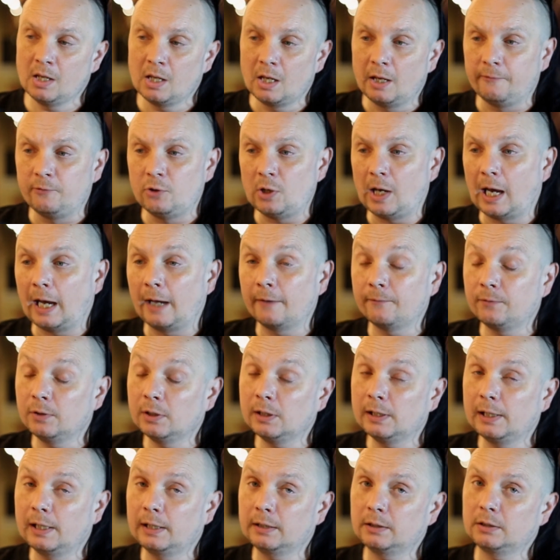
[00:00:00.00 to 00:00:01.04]
If you have
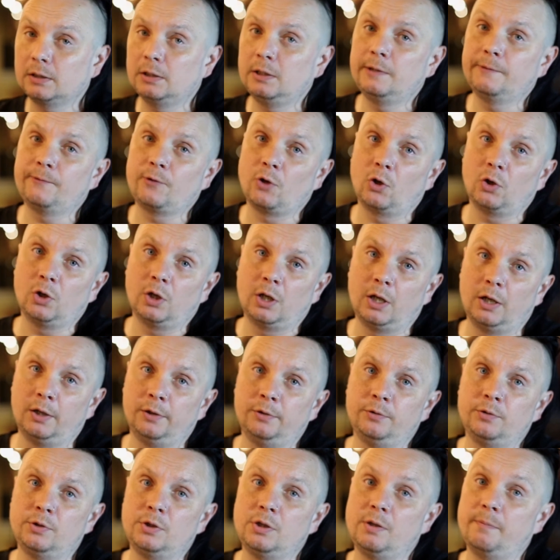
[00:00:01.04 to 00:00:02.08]
neglected and you've got
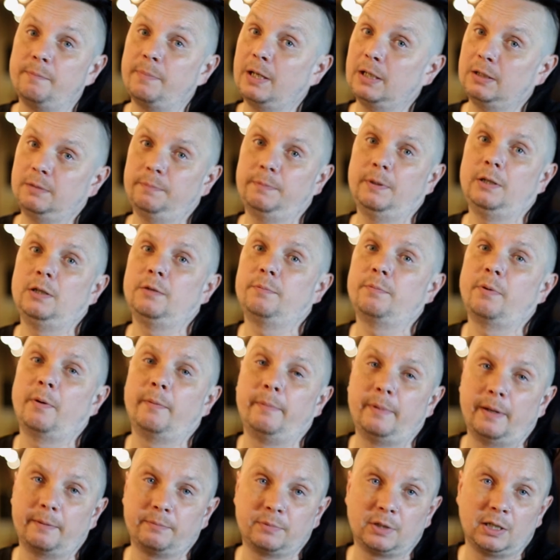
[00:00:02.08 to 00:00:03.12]
loads, your best bet is
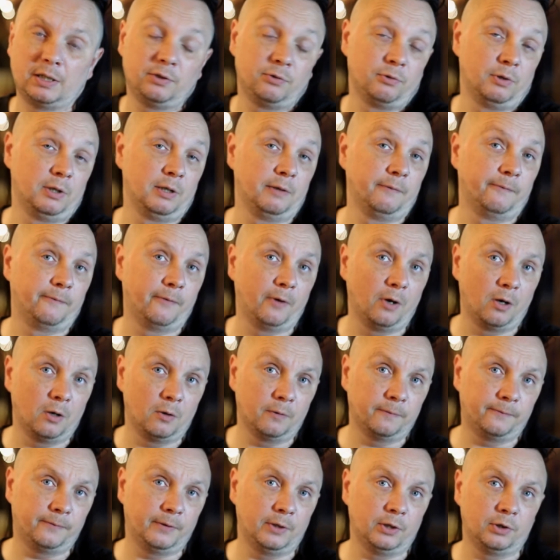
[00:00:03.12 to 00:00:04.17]
probably Aiptasia eating
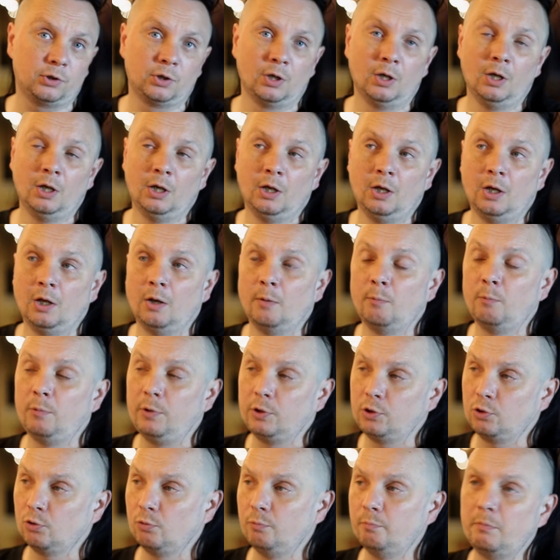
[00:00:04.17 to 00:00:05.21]
filefish,
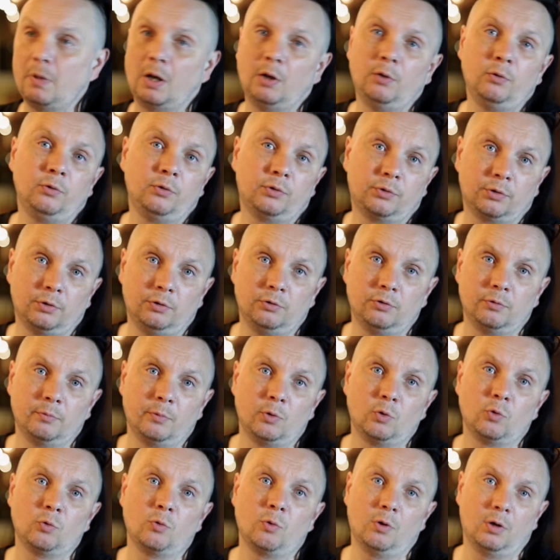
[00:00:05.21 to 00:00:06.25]
which will mow through them
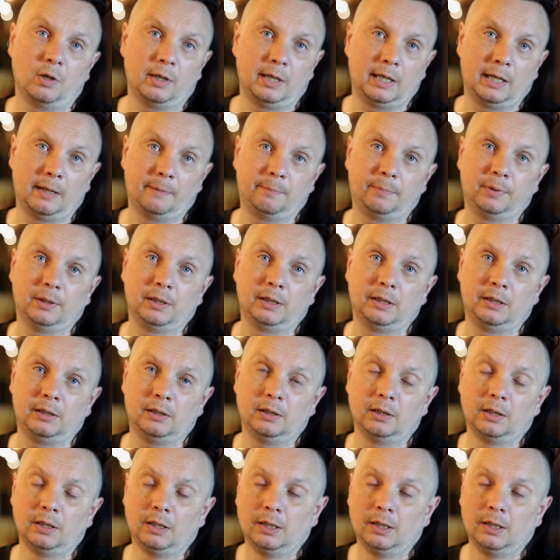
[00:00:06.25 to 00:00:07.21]
all quite happily.